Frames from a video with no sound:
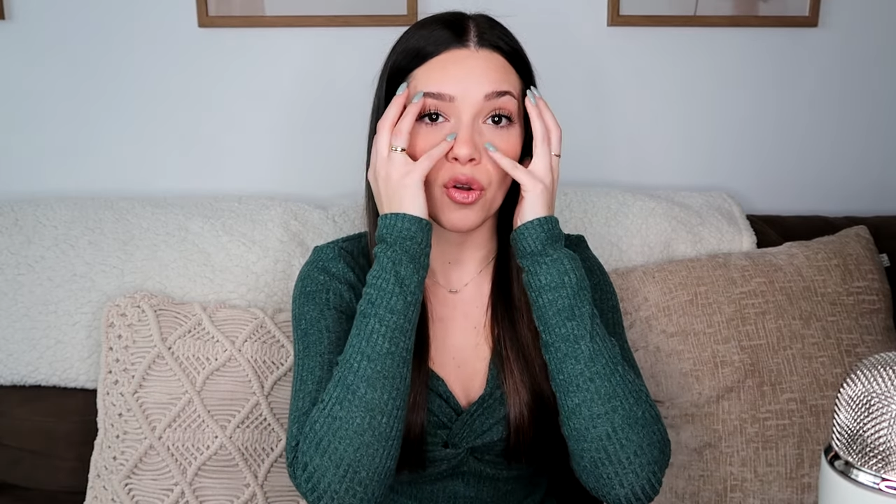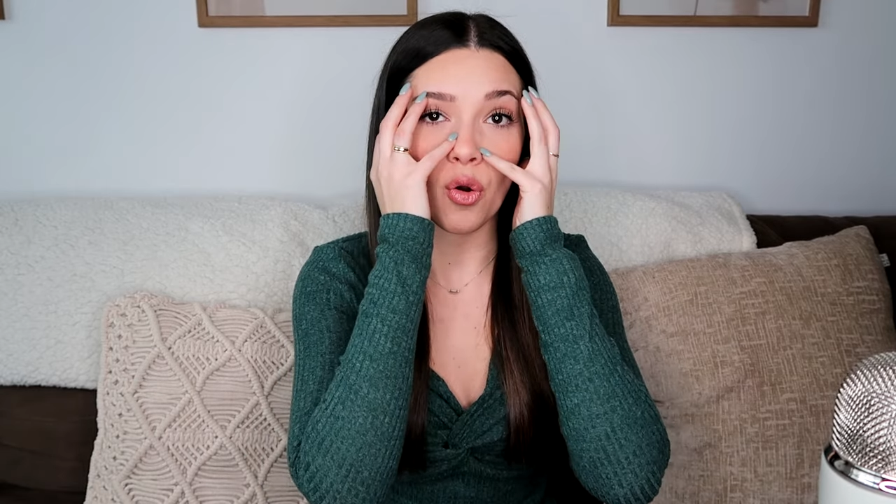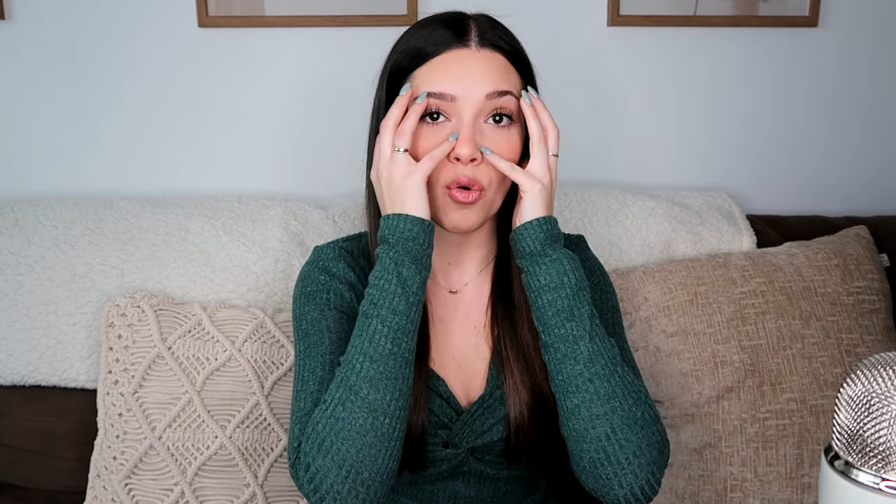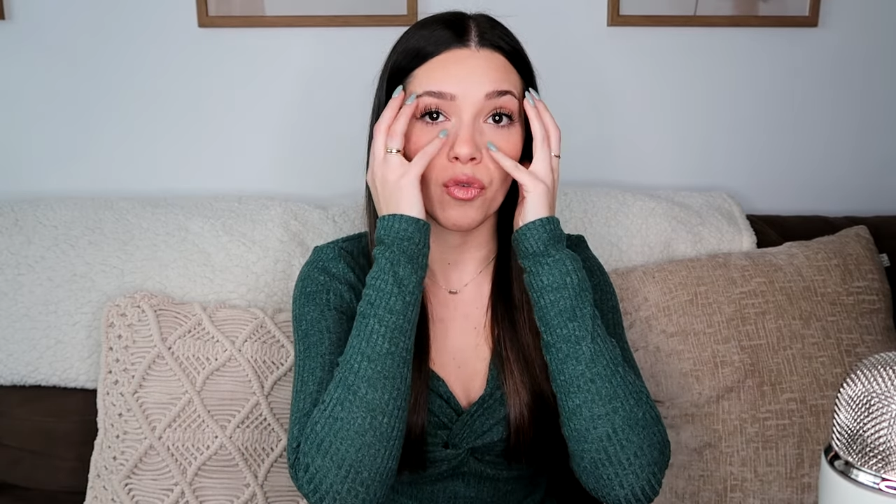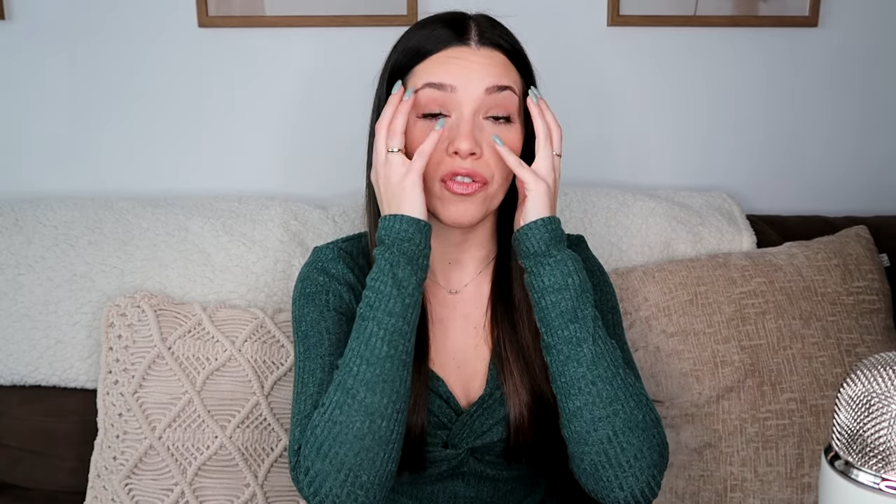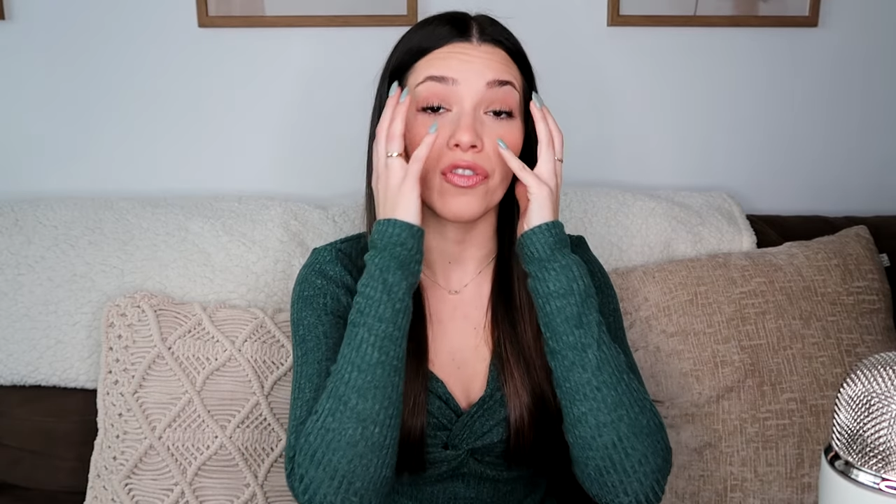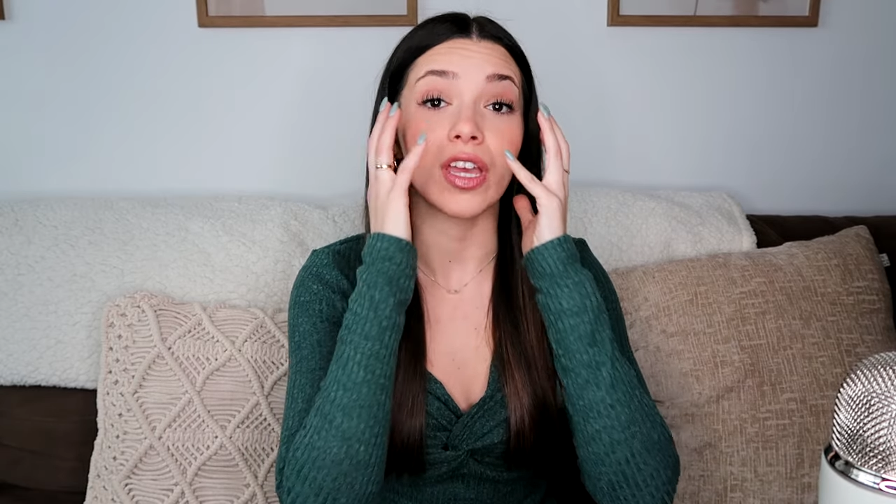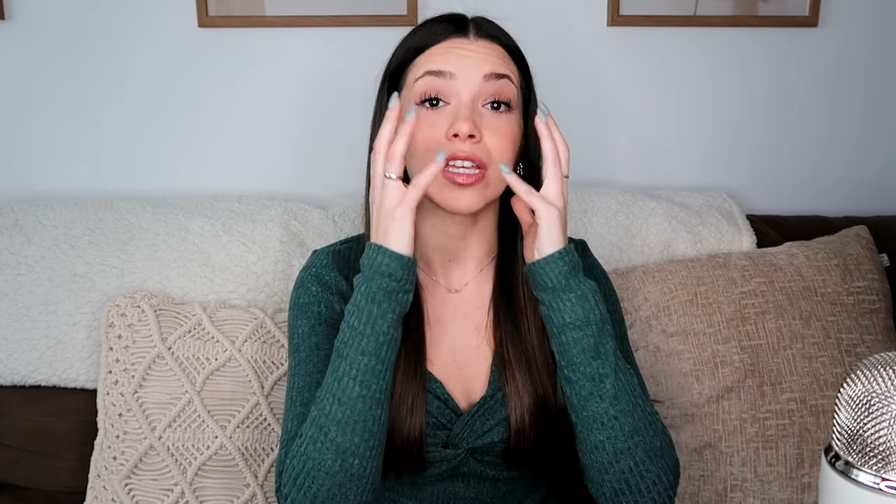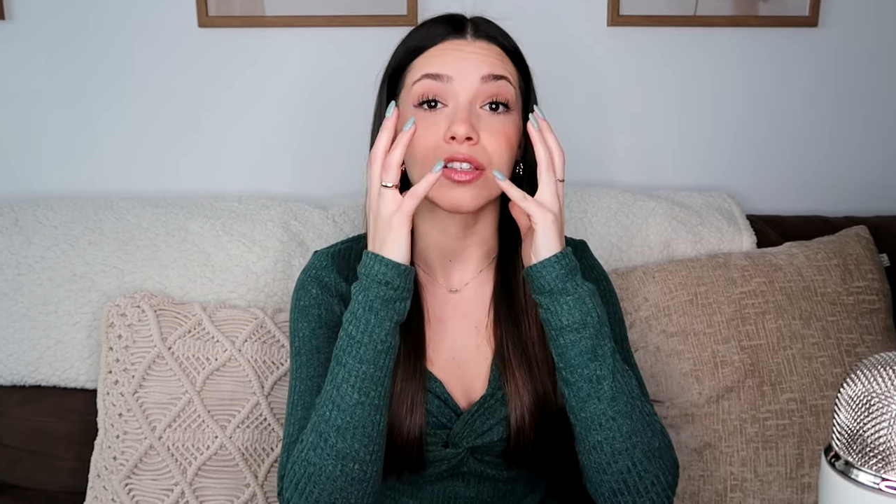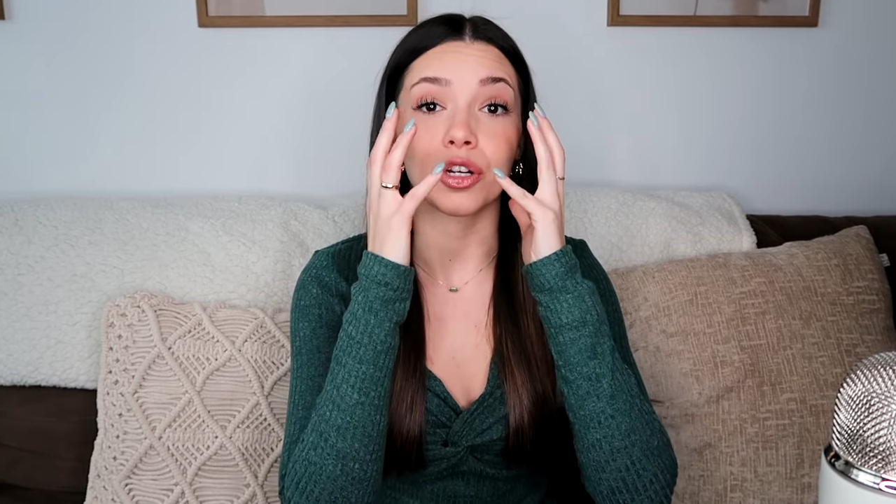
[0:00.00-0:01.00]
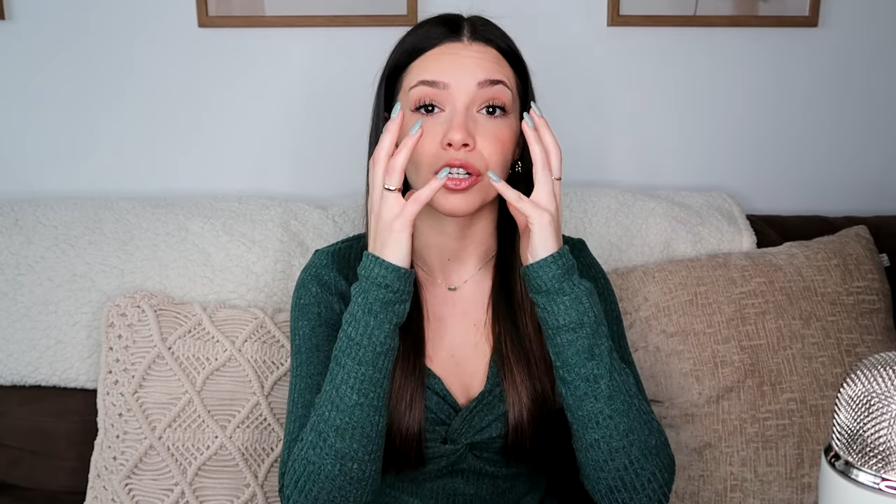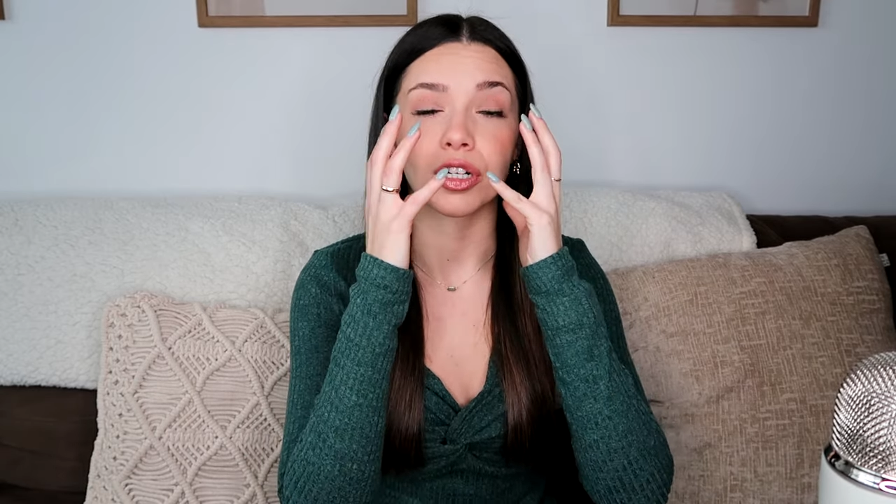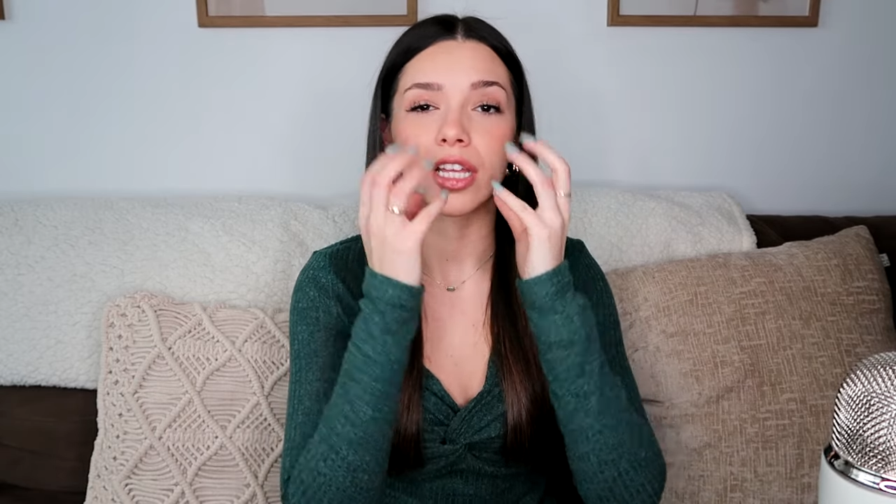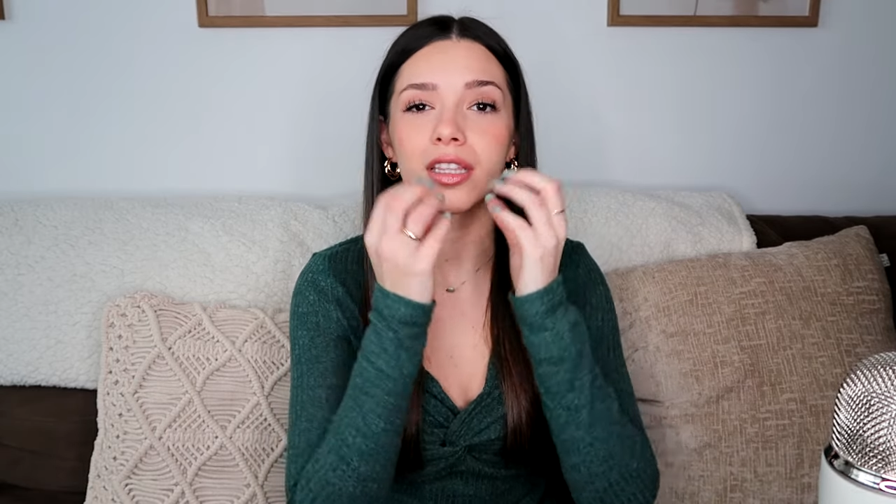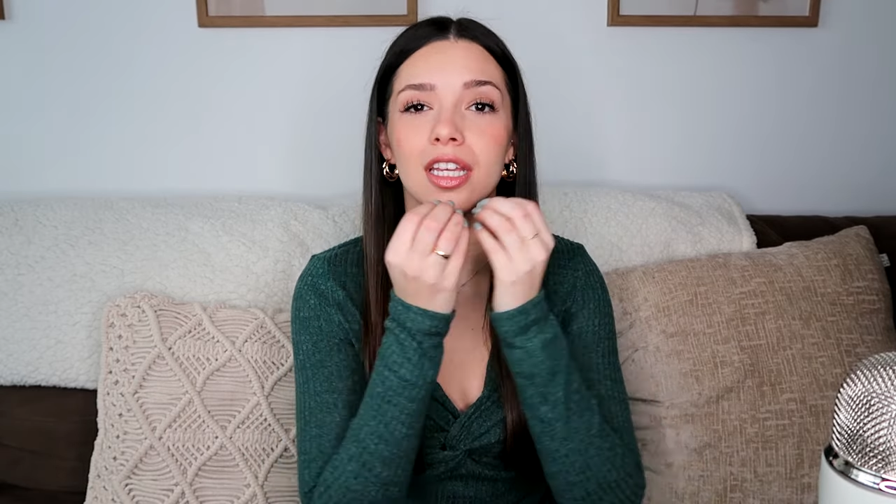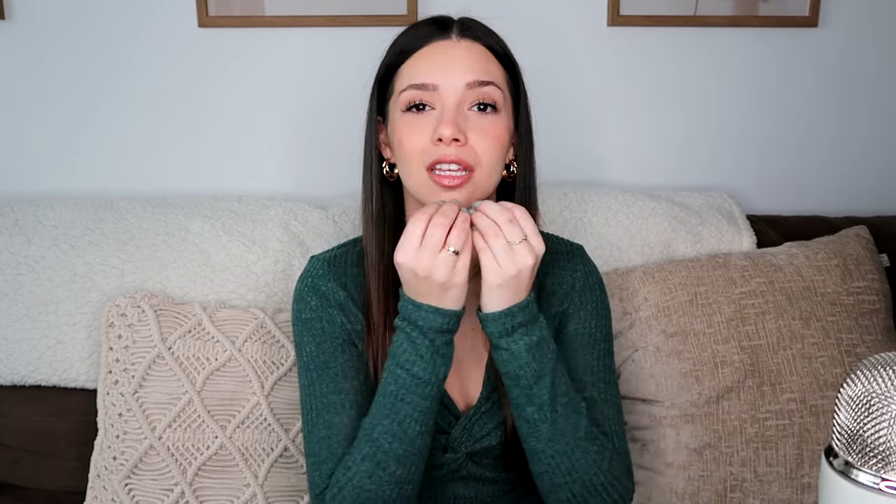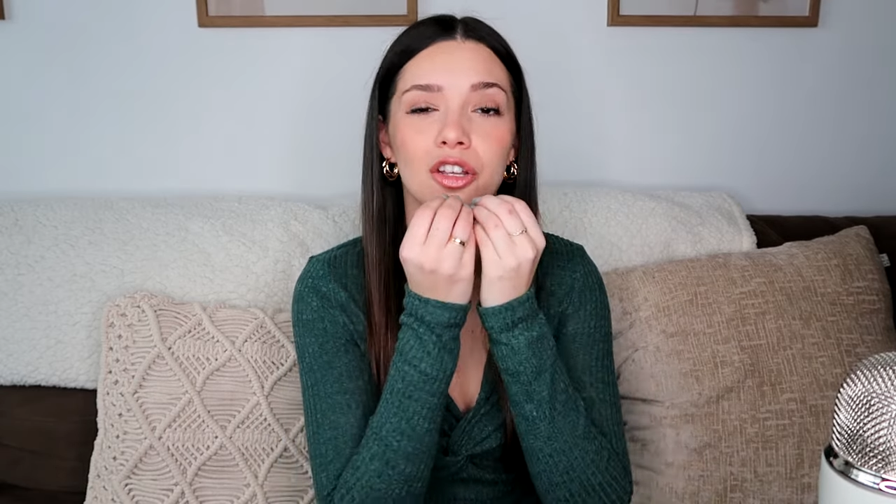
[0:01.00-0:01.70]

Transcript: whole face hurt and, like,